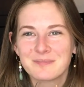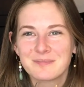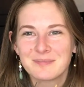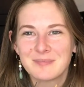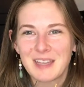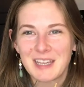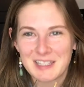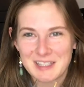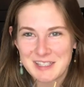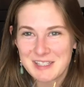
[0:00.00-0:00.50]

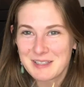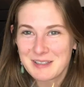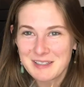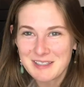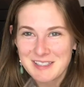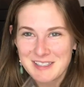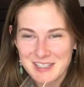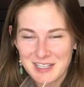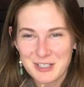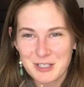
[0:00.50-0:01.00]
it's
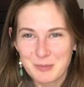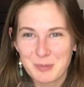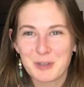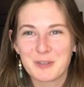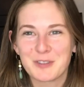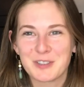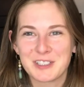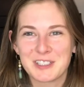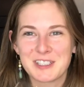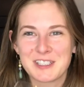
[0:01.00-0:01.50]
such a
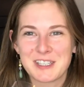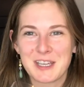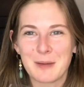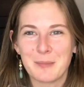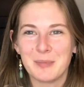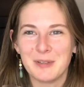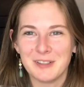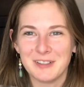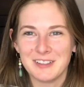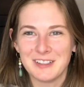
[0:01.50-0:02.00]
perfect
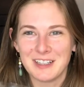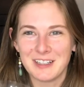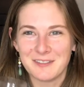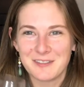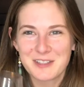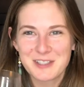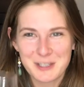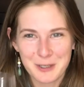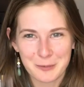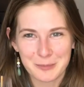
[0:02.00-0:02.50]
example of
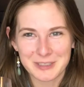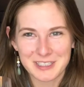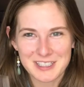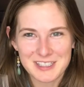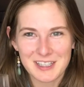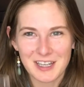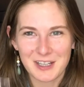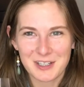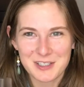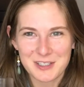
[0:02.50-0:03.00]
so many
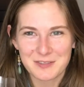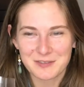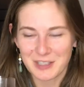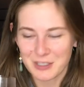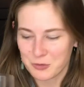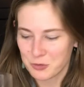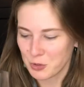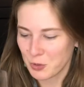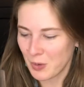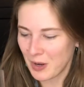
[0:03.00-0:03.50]
styles of
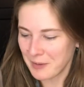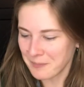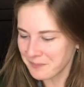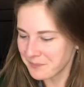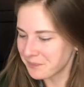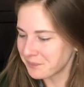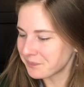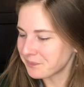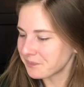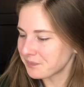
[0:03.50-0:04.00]
natural wine.
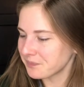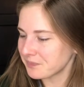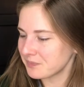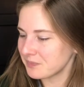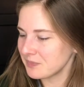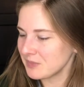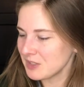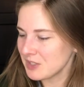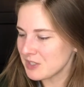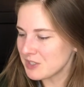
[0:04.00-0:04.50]

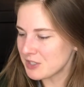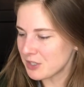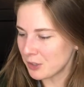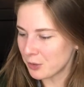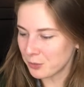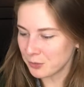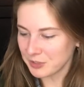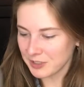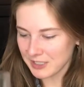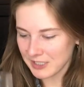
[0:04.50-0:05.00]
So
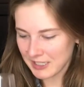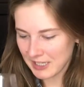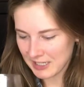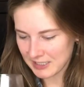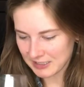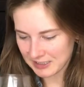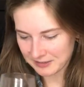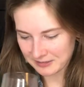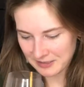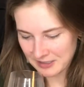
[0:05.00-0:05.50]
looking at
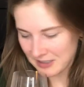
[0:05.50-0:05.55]
it,